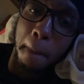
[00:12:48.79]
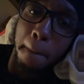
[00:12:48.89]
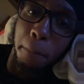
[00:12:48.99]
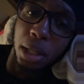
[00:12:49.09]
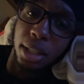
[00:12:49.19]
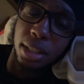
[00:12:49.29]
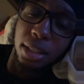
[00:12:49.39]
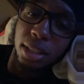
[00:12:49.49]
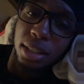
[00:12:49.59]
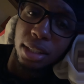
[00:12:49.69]
but
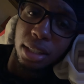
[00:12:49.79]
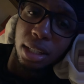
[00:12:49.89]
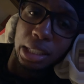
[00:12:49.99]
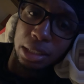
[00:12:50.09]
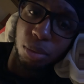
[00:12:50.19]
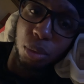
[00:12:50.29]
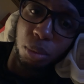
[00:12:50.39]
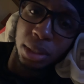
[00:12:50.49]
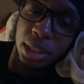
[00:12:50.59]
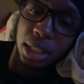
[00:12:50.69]
because when
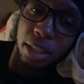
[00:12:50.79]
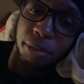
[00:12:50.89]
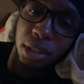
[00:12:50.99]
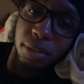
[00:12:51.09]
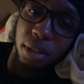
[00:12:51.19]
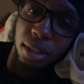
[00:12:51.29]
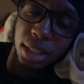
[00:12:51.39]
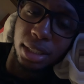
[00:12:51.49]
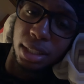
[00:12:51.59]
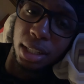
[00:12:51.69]
we seen, first of all,
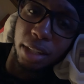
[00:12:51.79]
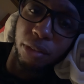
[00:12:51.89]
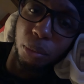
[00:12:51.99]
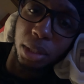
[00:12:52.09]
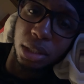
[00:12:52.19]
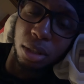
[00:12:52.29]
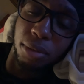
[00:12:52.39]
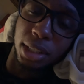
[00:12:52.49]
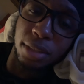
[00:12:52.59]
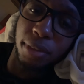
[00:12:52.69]
Issa couldn't even reach over
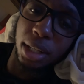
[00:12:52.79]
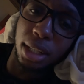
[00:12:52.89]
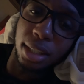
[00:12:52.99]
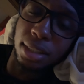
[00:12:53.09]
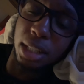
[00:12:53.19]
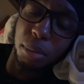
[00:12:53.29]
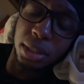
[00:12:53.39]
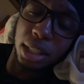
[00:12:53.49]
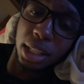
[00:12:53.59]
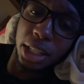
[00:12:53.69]
his fat ass. That was
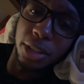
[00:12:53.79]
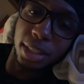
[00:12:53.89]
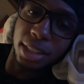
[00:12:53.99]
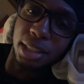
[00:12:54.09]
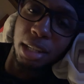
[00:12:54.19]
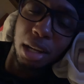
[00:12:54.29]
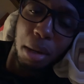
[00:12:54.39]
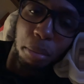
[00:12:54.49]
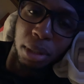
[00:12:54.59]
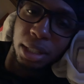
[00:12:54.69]
hilarious.
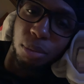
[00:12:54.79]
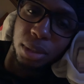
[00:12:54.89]
But